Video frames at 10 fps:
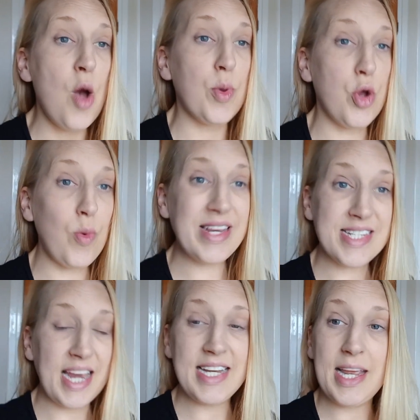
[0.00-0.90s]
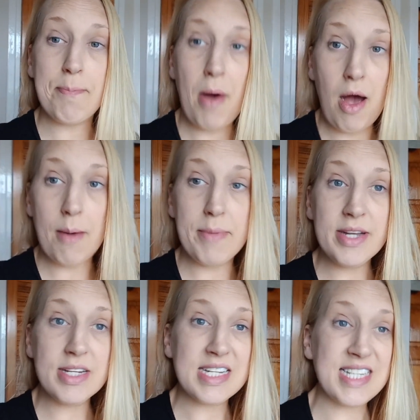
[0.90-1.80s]
We always stay in the
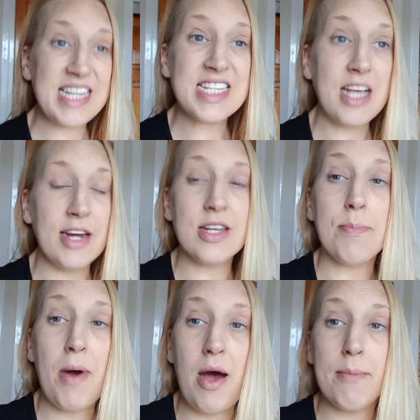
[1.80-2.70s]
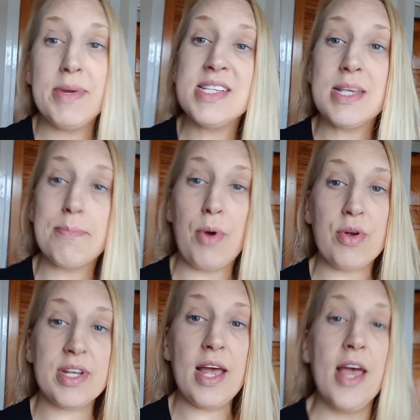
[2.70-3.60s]
apartment, the seaside apartments in
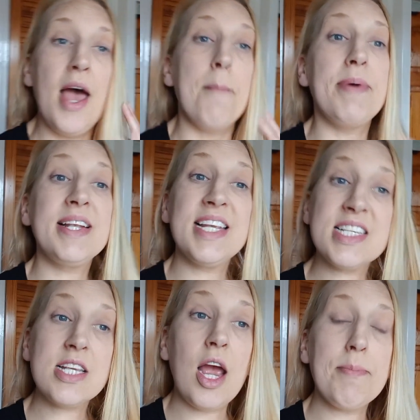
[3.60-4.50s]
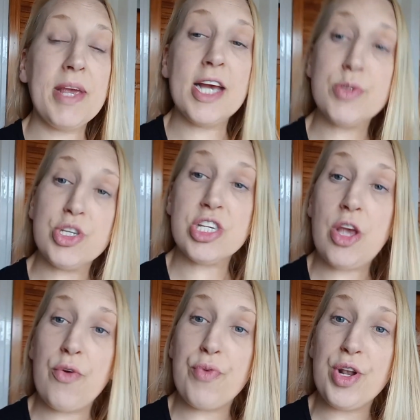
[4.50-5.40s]
Bognor, but this time, because we're just
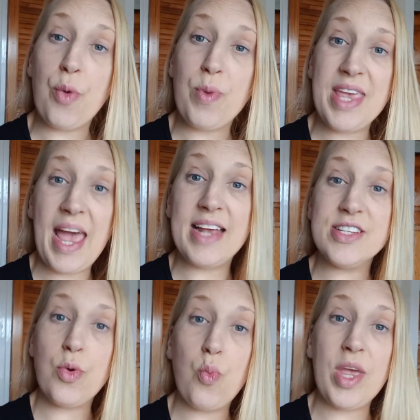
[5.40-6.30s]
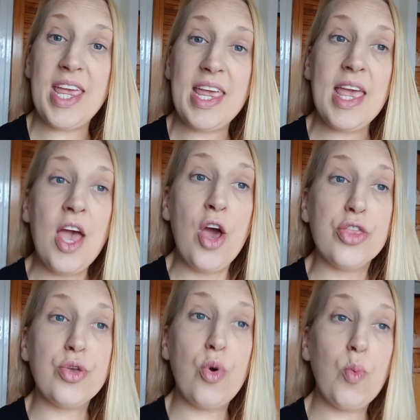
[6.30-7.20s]
going for a long weekend, we
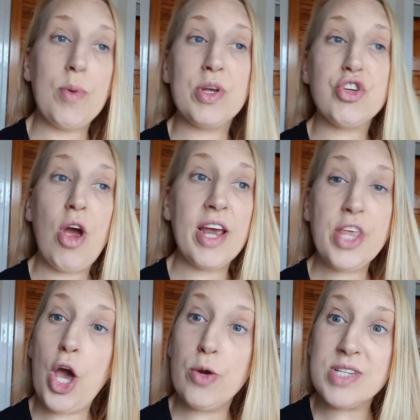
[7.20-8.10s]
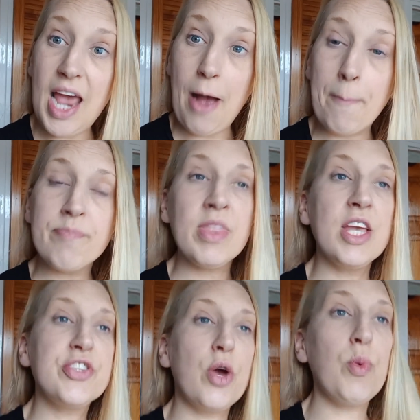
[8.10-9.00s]
thought we would try the hotel.
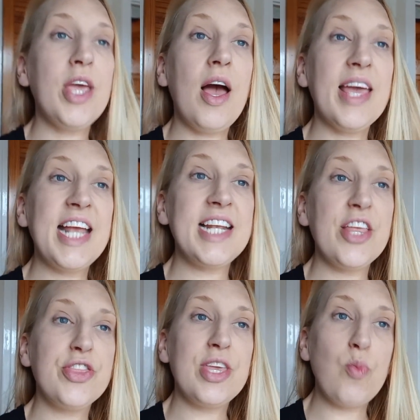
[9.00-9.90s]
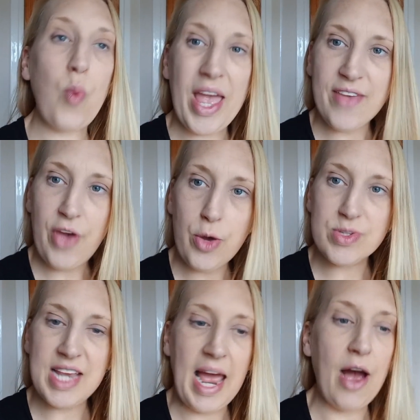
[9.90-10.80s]
So we are in the Wave
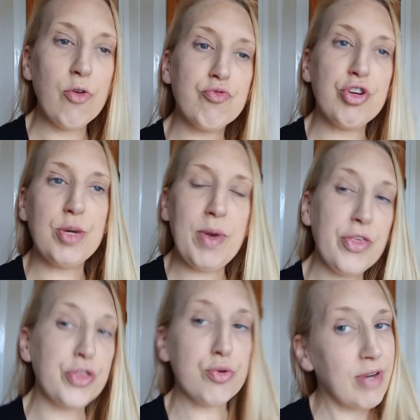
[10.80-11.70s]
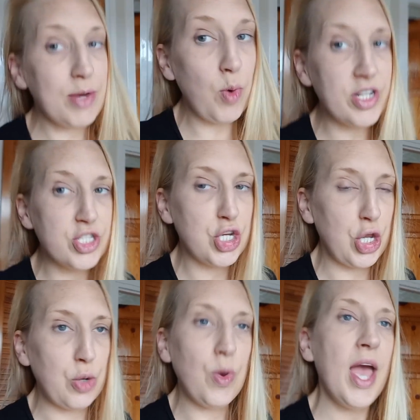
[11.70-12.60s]
Hotel, room
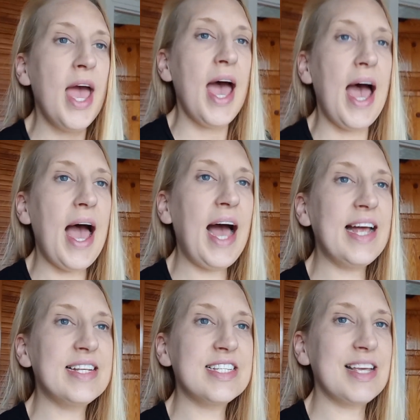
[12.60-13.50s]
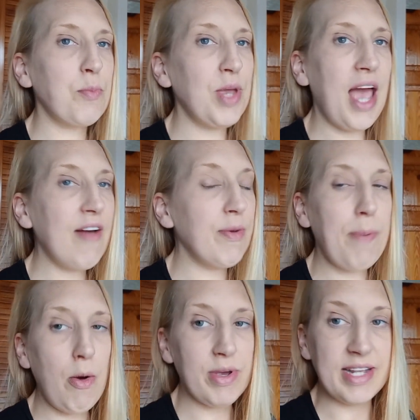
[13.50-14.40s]
312, and we have a
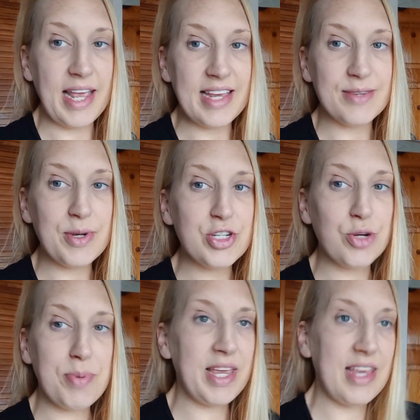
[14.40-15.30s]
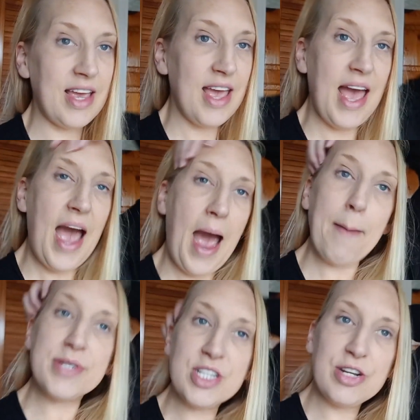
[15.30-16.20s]
balcony, which will be
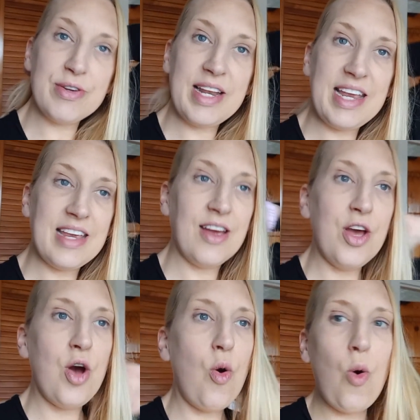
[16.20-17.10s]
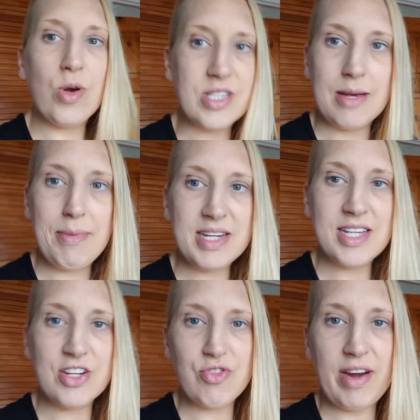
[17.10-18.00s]
absolutely awesome. My
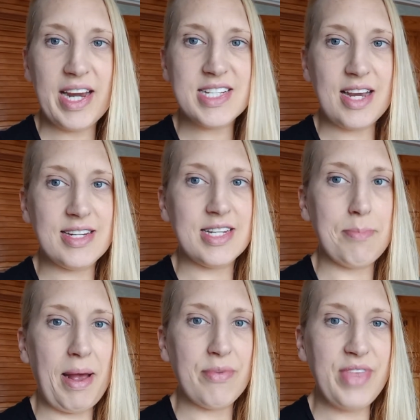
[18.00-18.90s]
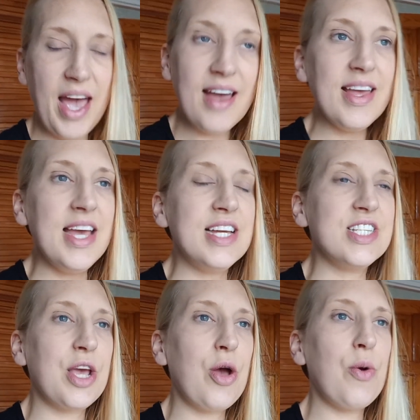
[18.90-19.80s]
son's very excited about that.
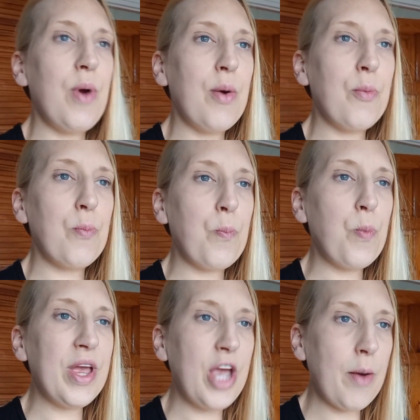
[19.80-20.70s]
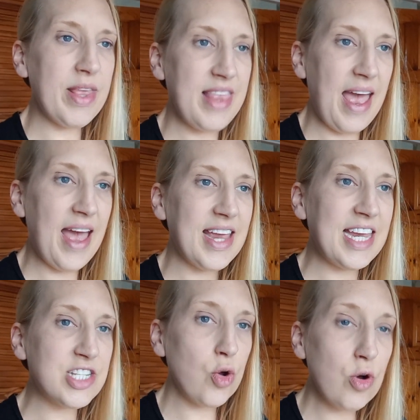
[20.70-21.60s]
So we're going there.
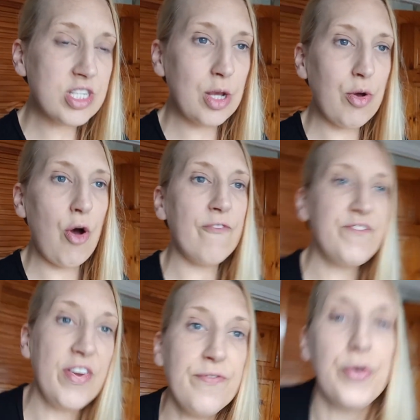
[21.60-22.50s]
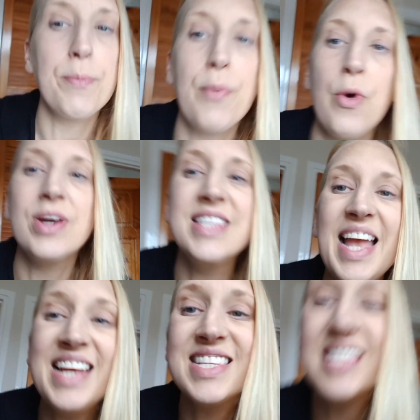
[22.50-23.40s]
He's also got fun football,
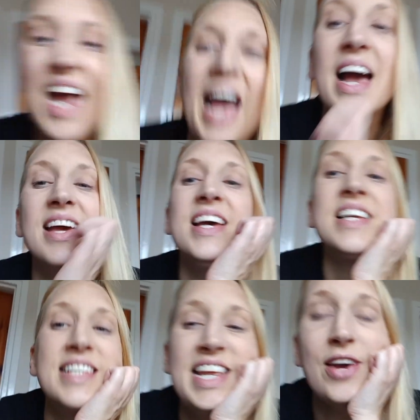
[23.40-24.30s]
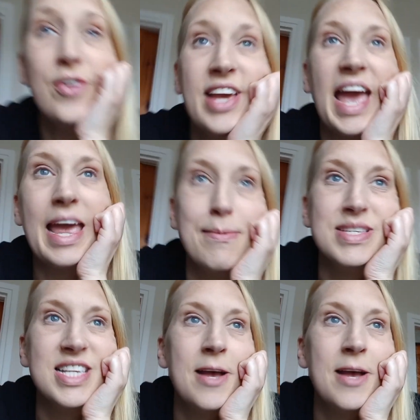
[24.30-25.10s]
laser tag, neon games.